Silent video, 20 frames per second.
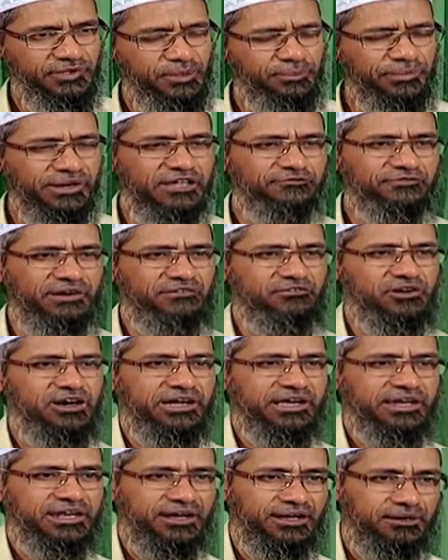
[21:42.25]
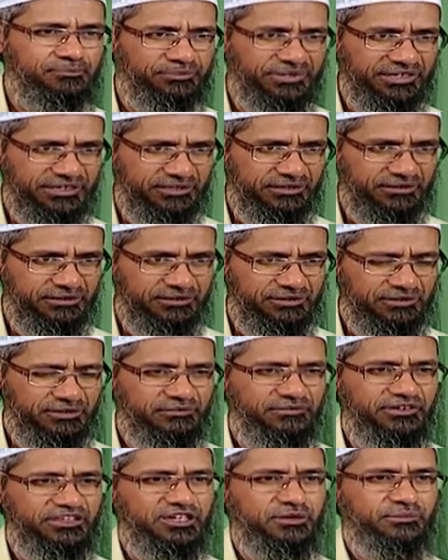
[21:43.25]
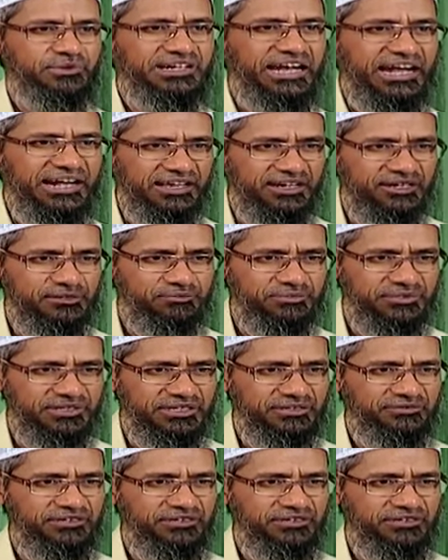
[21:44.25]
But if I work in a company, whether it be Tata company,